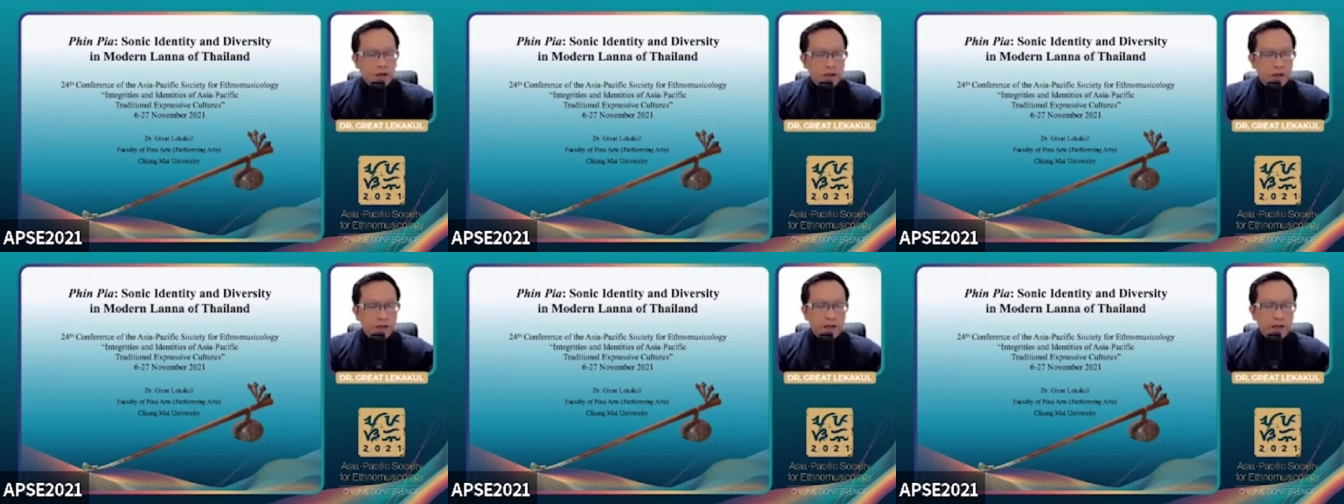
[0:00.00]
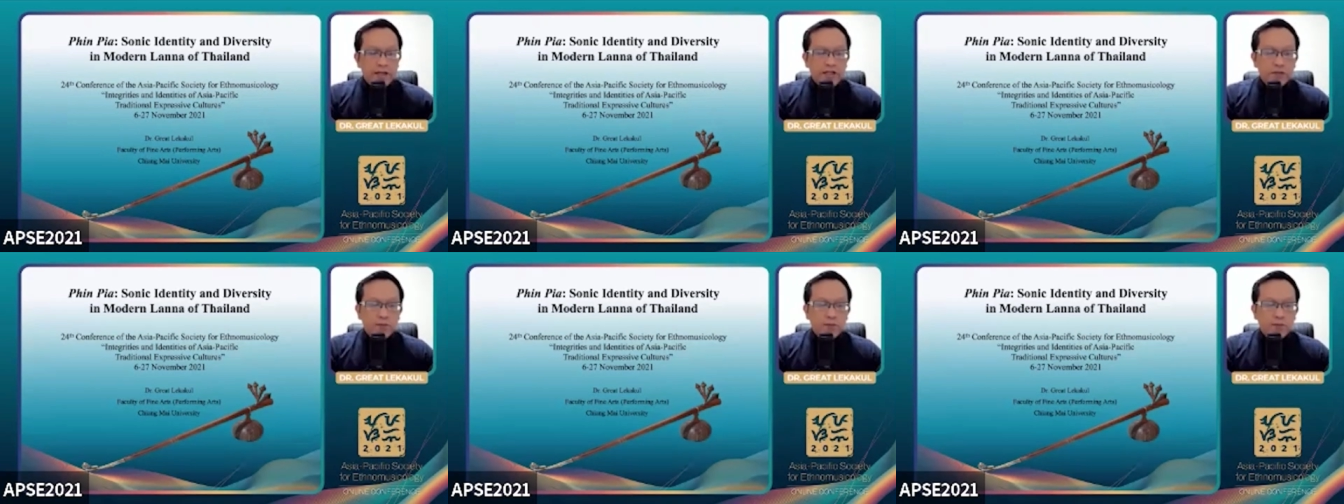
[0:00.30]

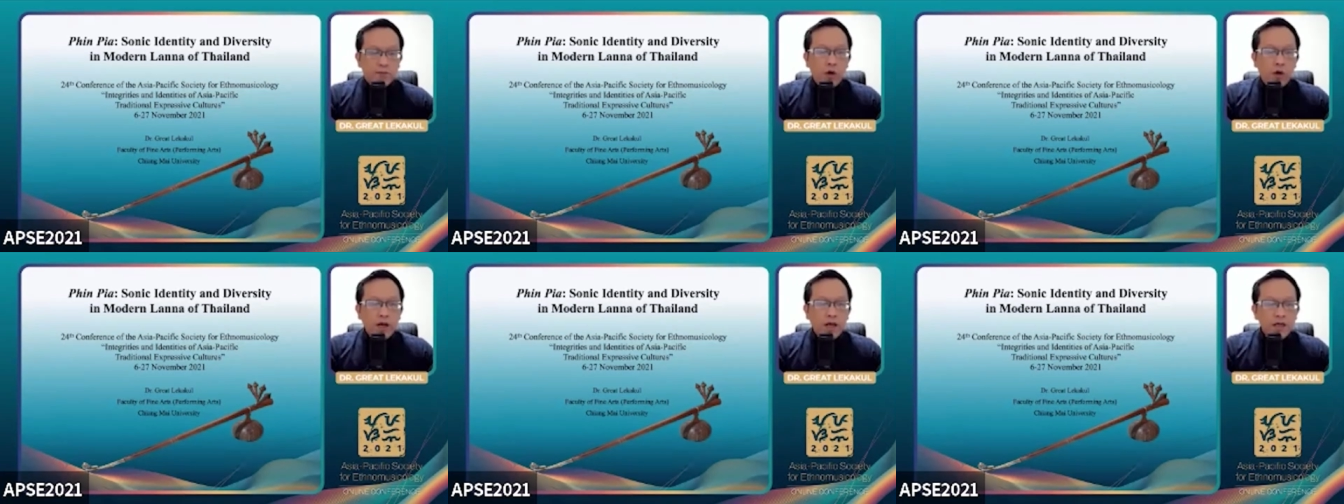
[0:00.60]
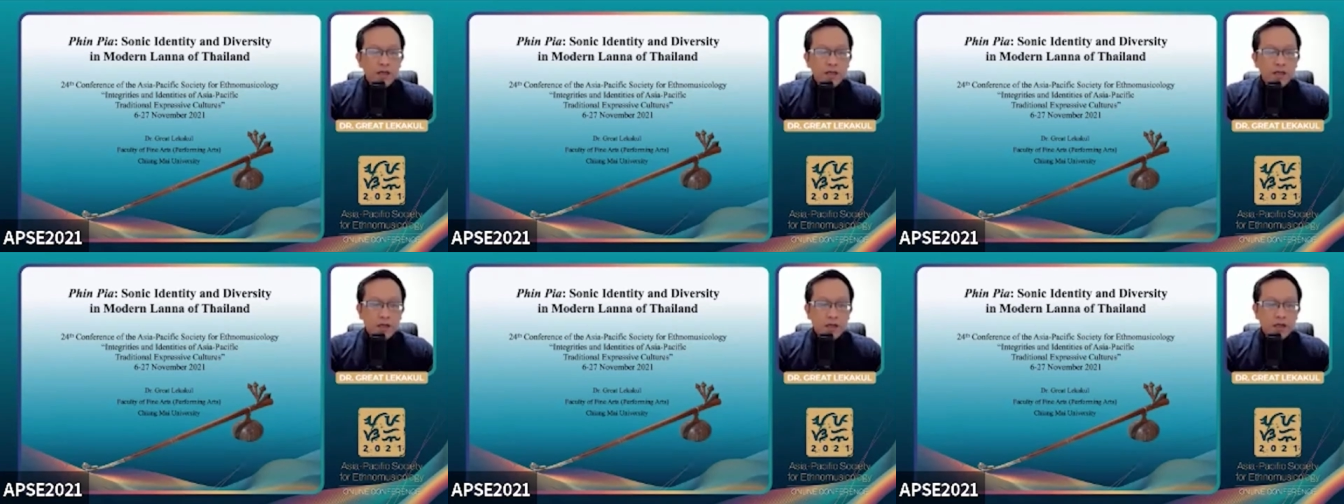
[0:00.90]
in
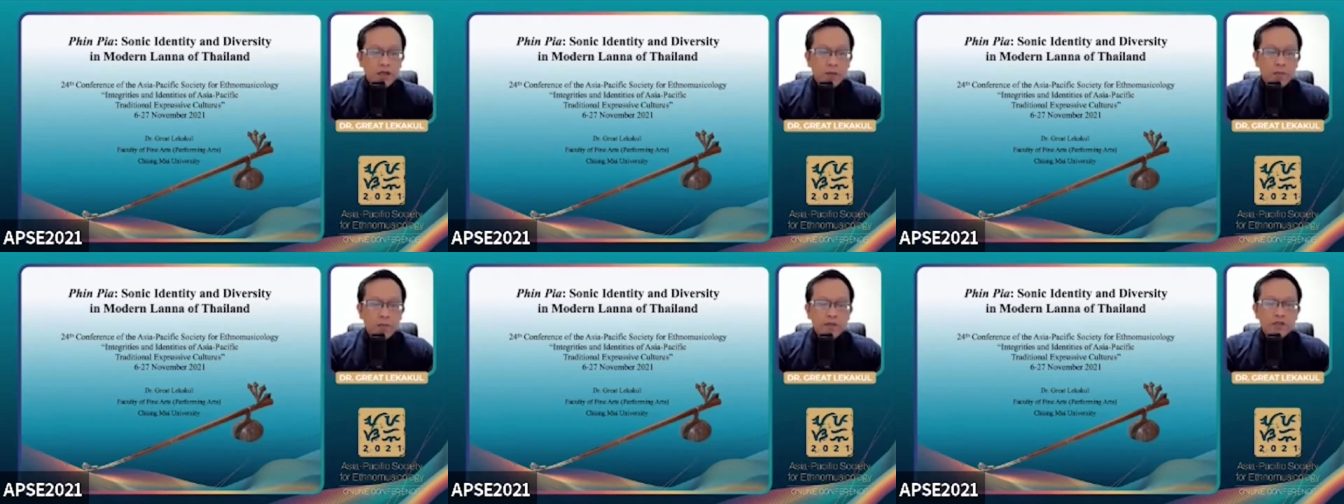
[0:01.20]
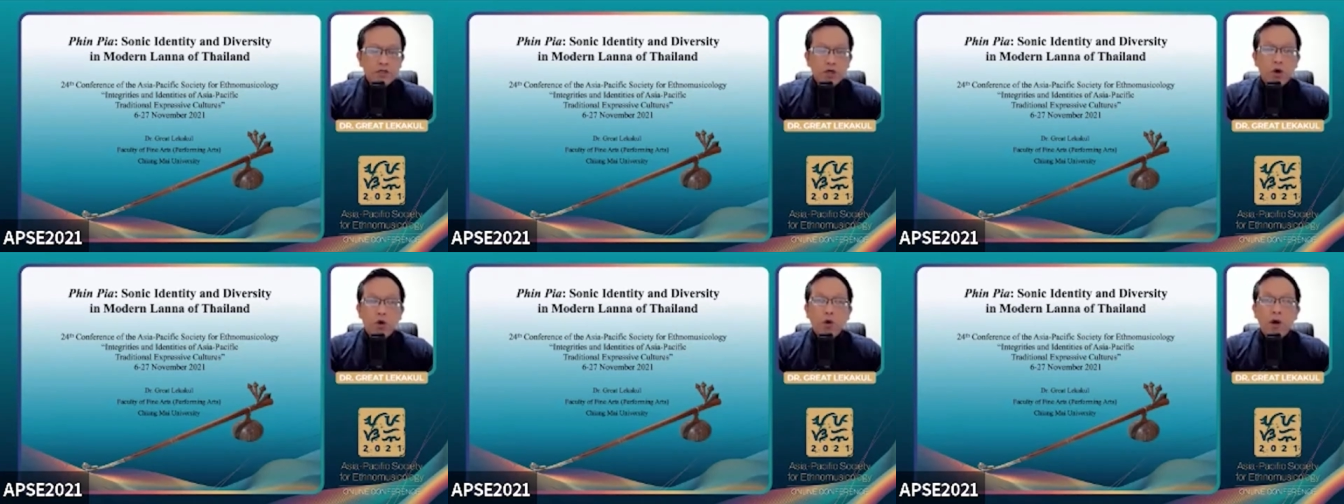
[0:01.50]
exploring the
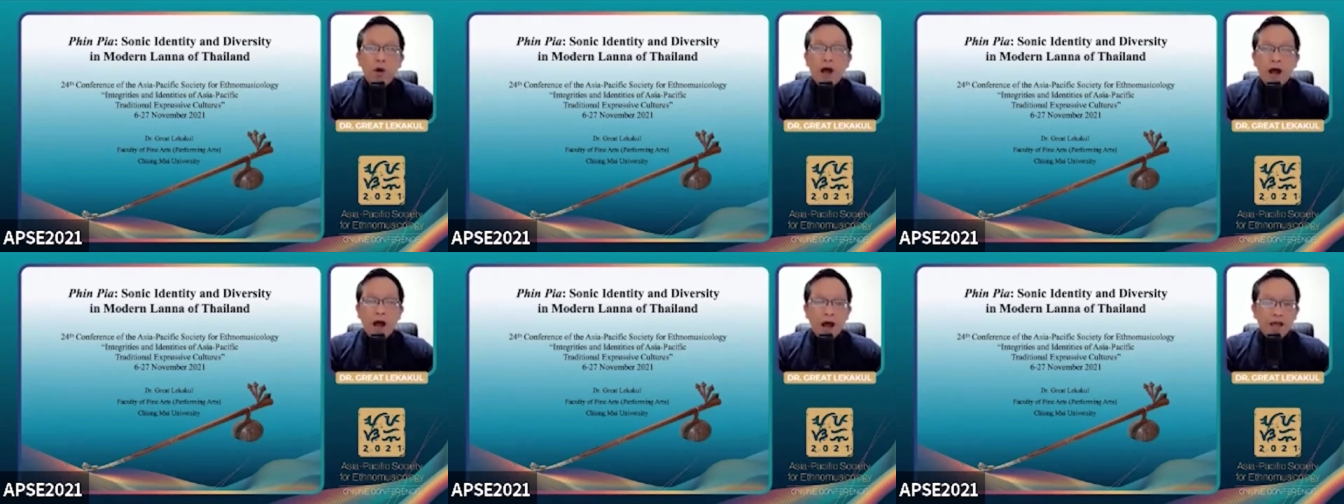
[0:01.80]
musical